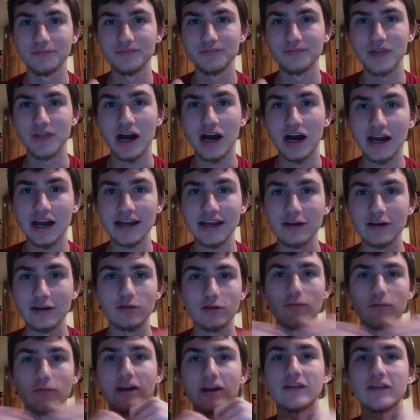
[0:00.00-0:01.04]
9
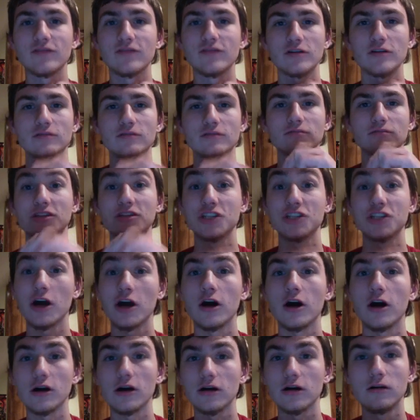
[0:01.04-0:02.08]
or whatever
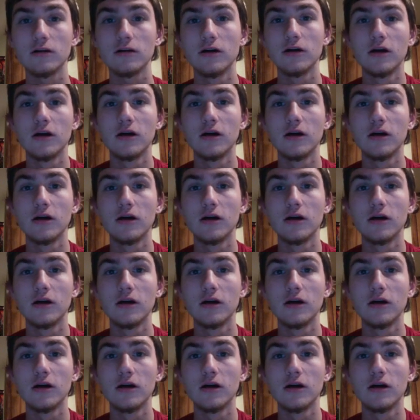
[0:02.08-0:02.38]
Rajang